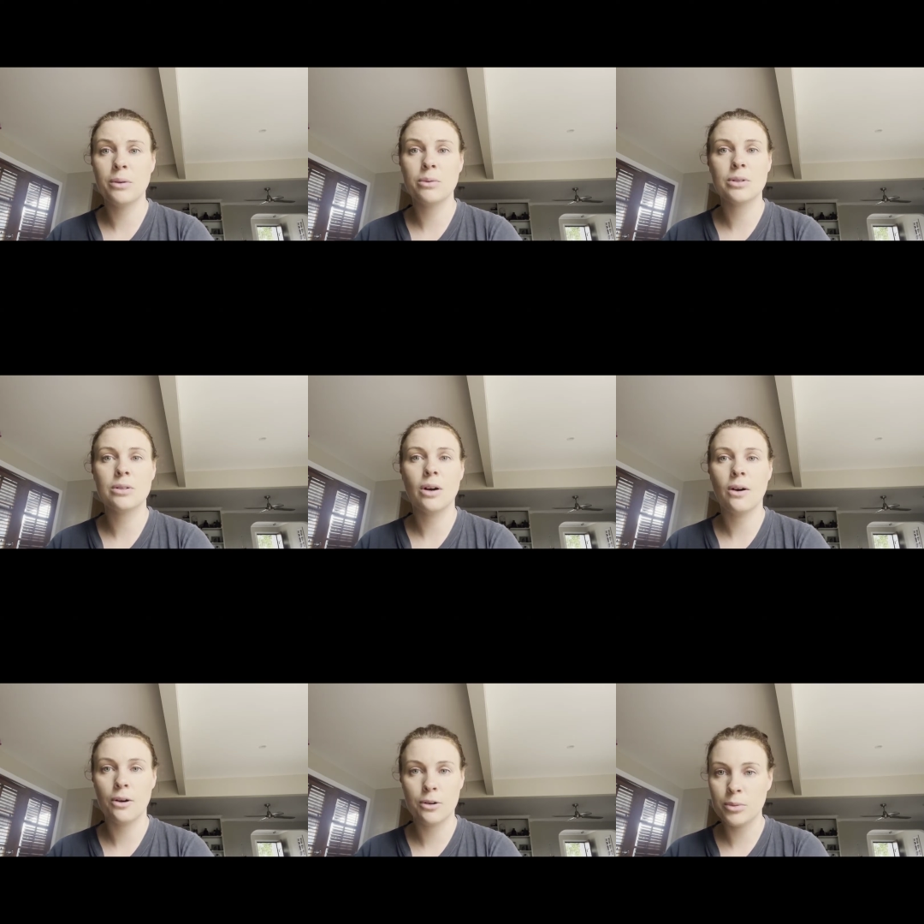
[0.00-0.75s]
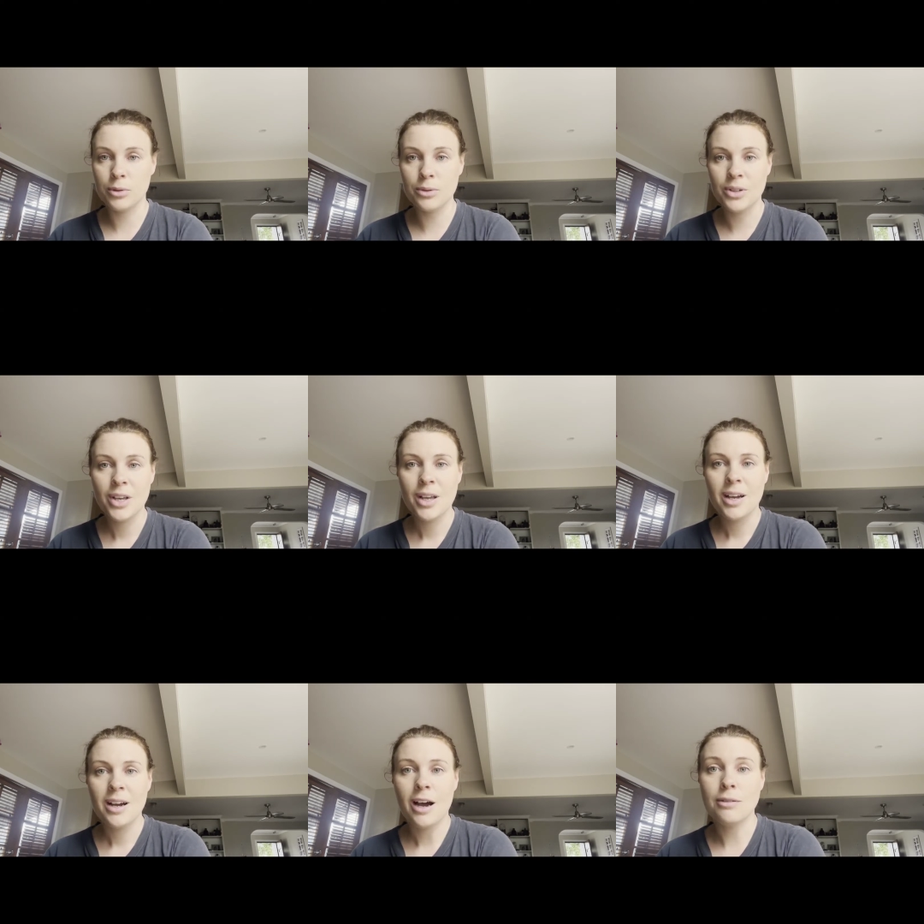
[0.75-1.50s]
It was horrible.
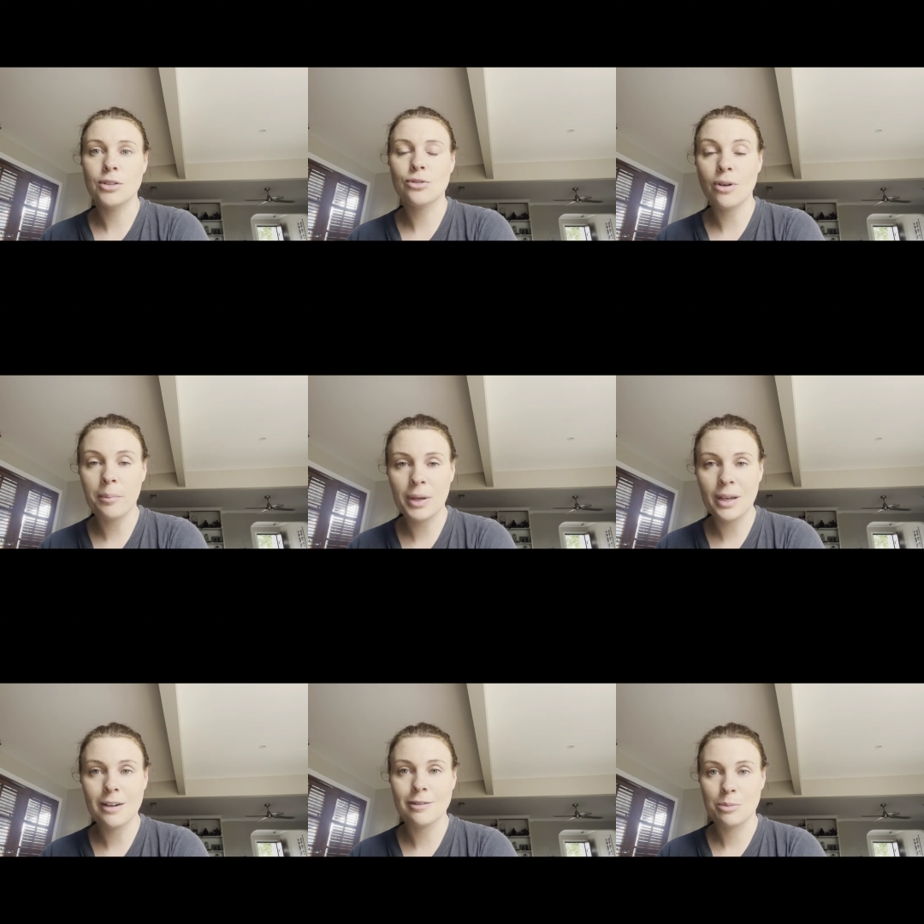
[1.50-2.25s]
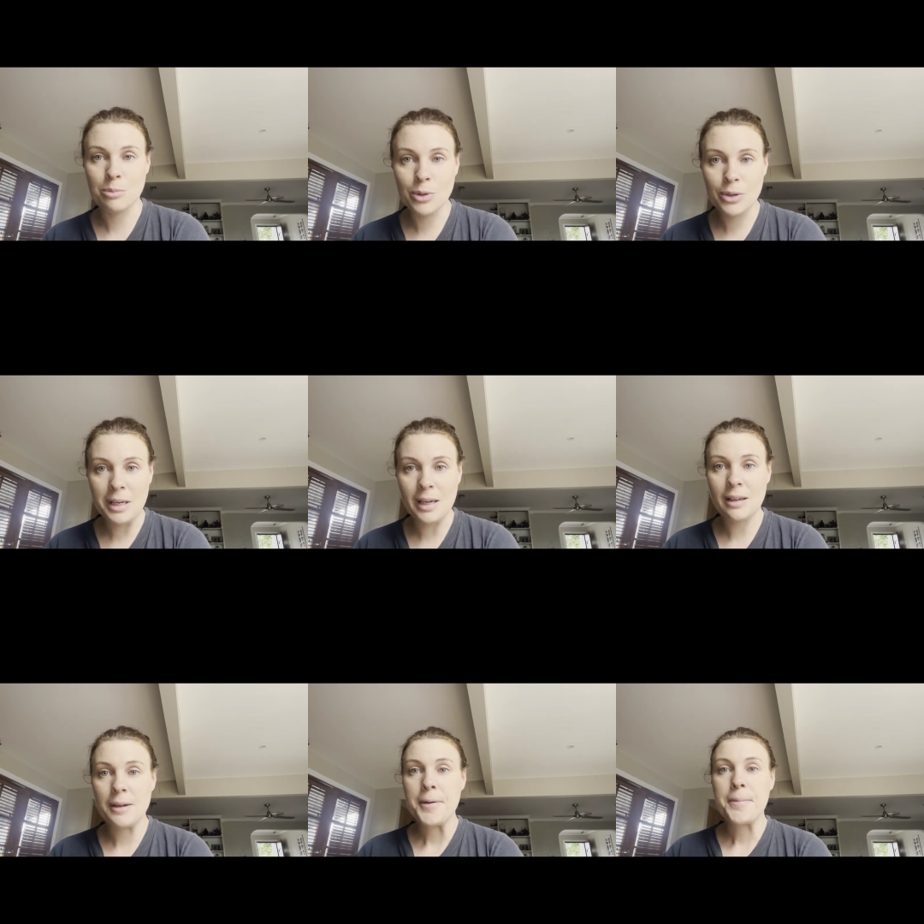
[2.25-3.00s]
I was grumpy. I was
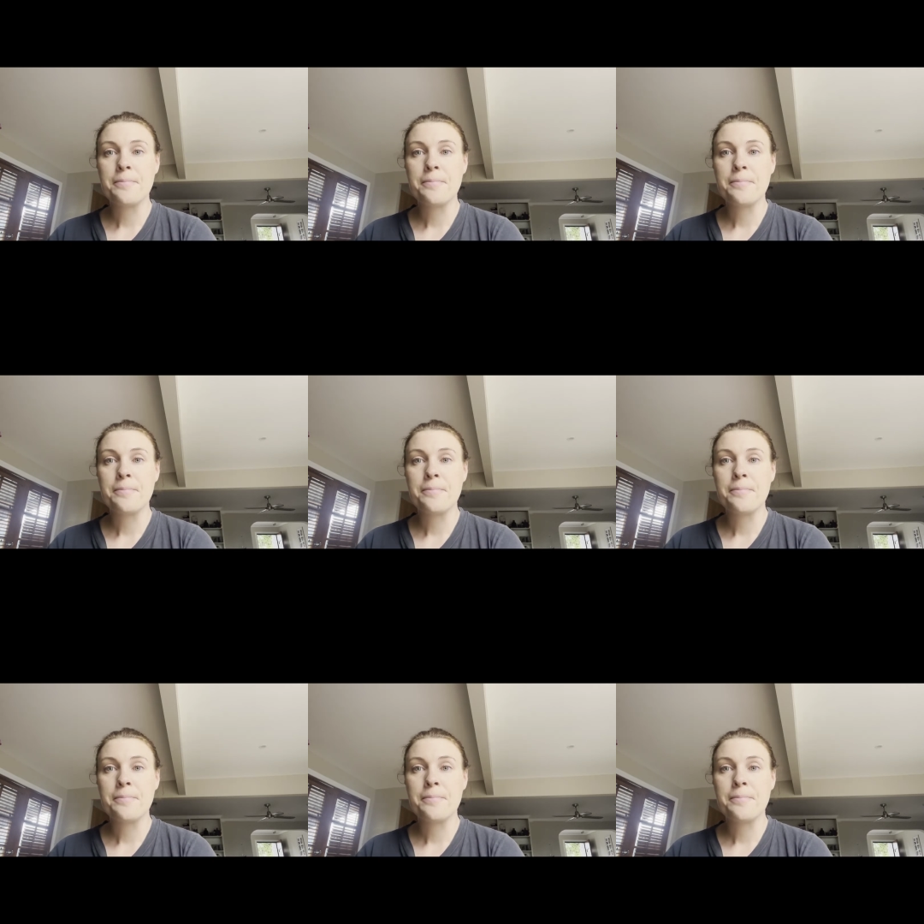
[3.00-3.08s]
moody.